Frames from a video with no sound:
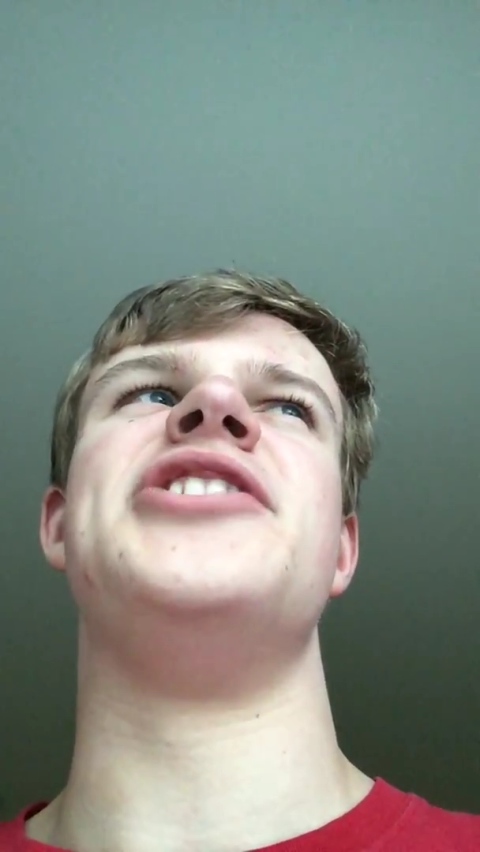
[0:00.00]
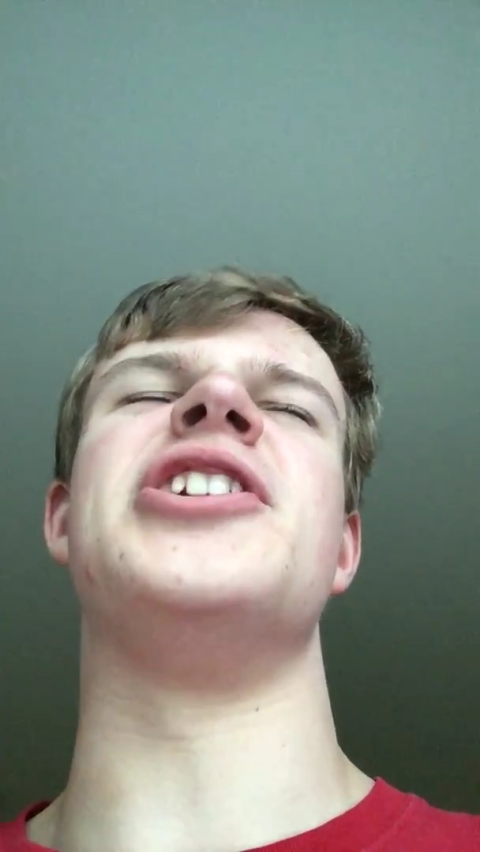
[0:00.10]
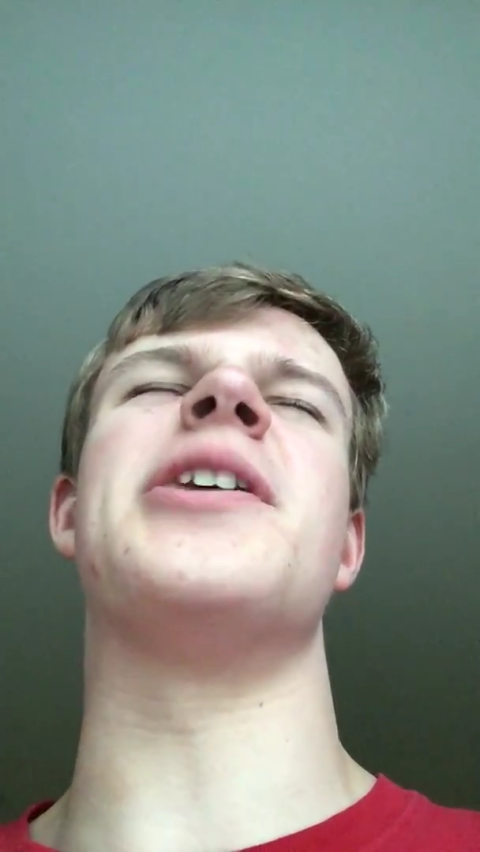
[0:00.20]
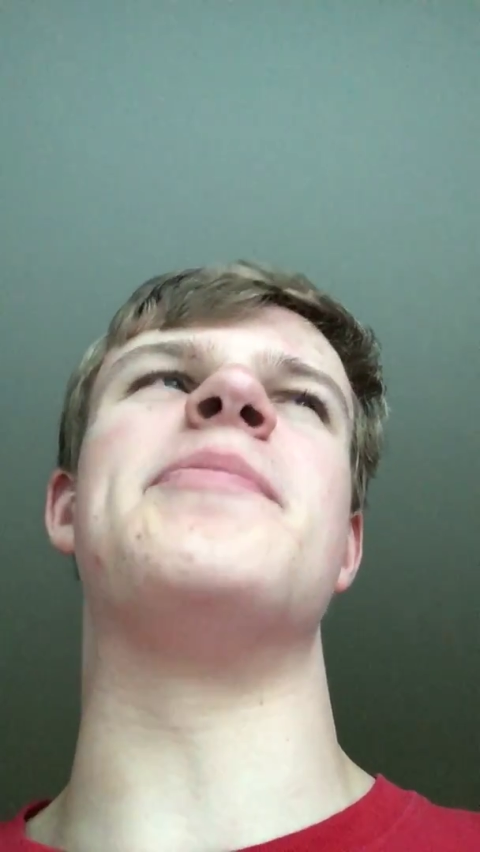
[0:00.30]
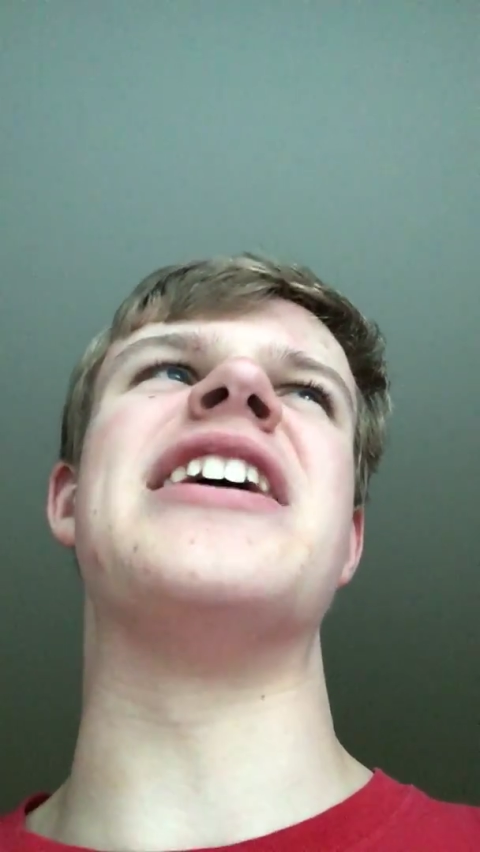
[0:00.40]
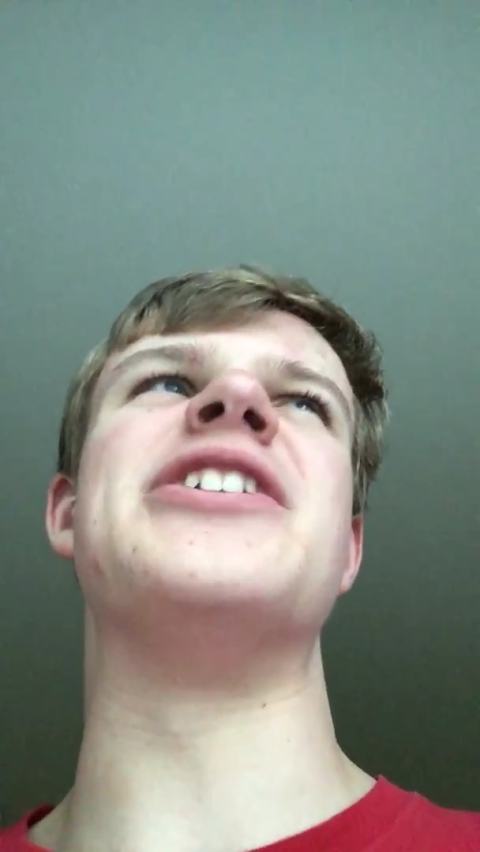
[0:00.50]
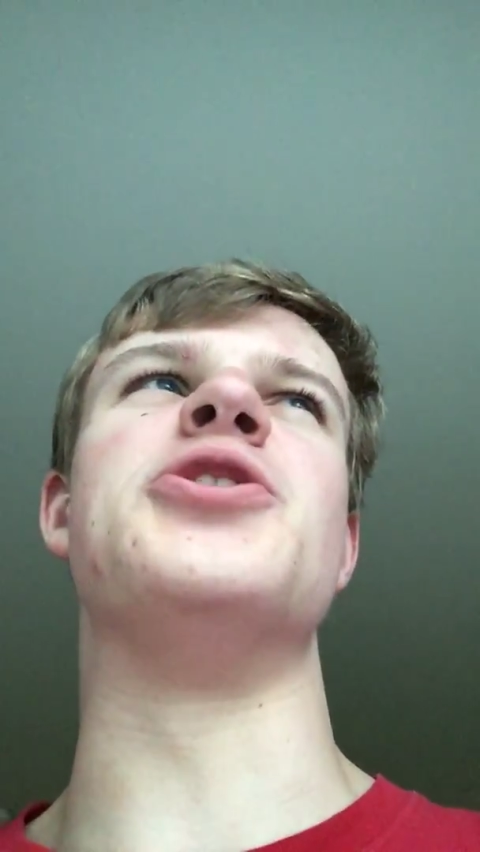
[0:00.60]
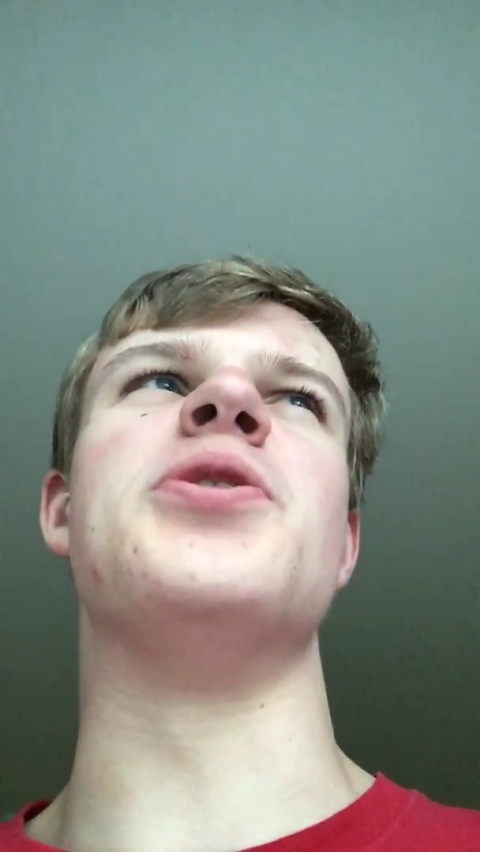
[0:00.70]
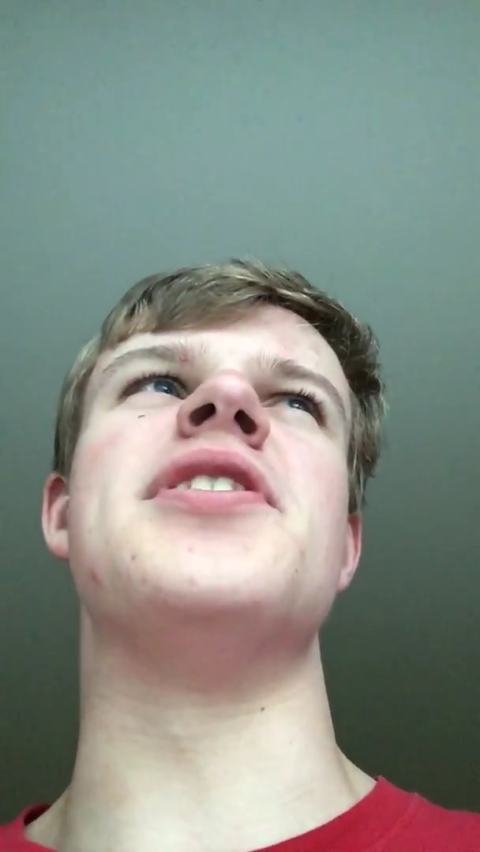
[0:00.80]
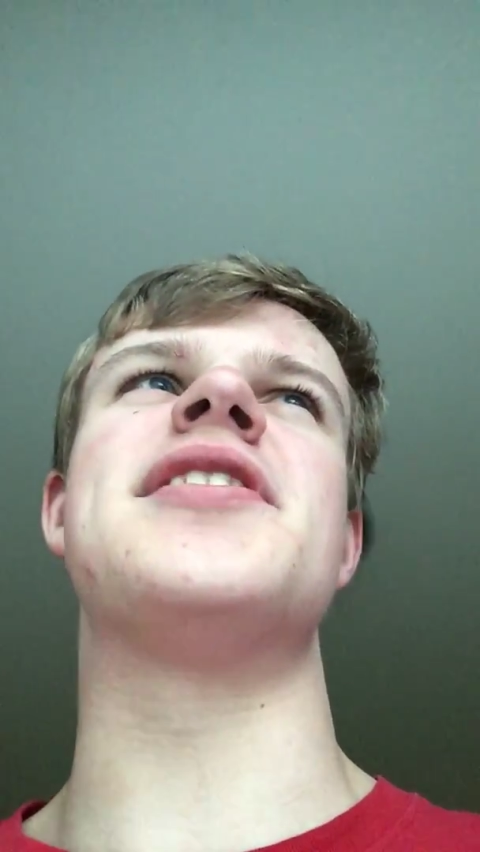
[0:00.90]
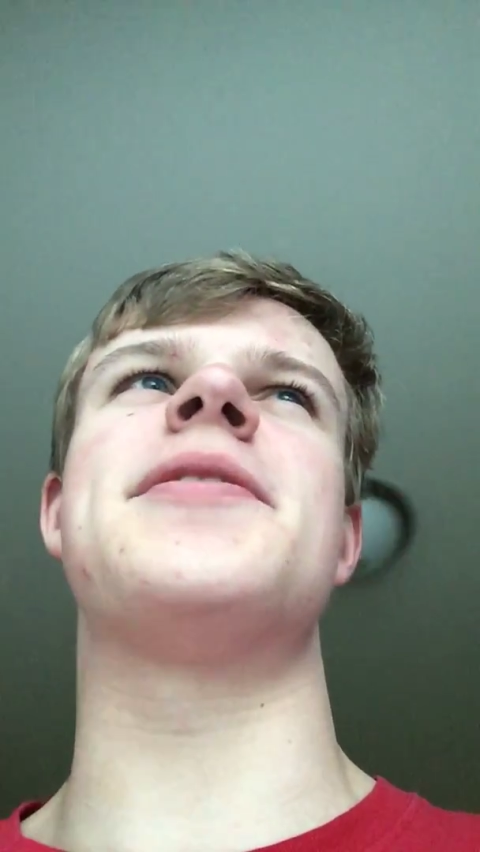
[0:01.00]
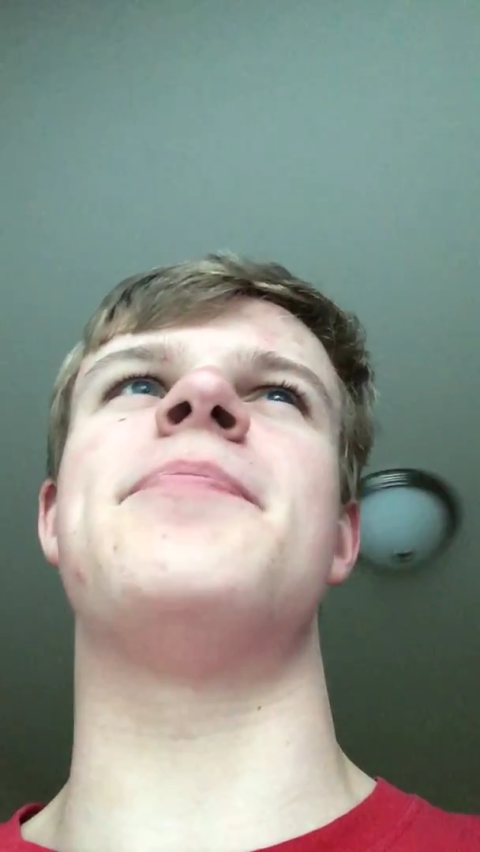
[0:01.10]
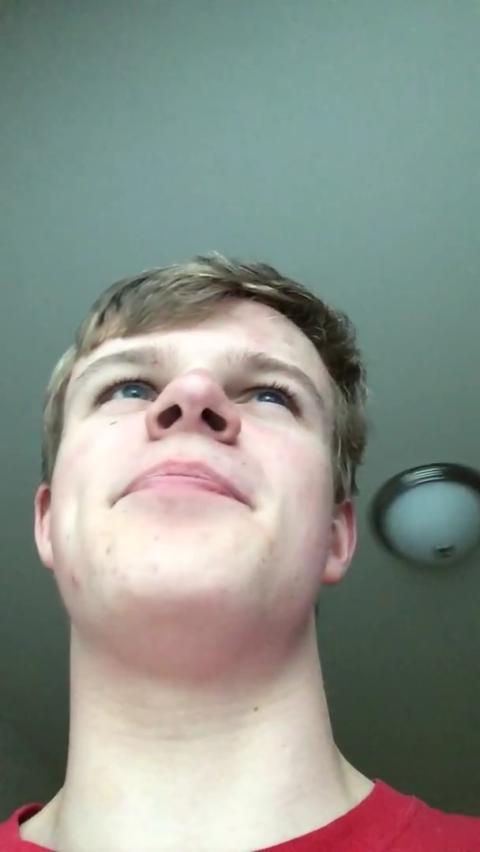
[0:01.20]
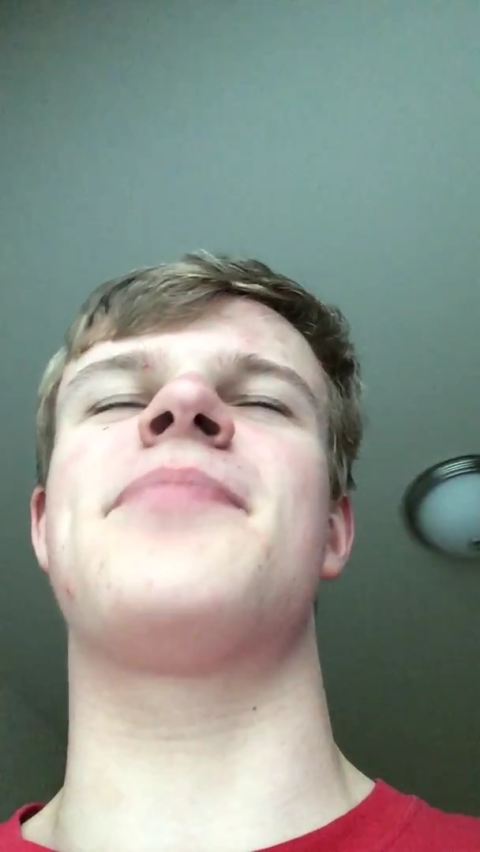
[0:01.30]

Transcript: Jacob Danger is,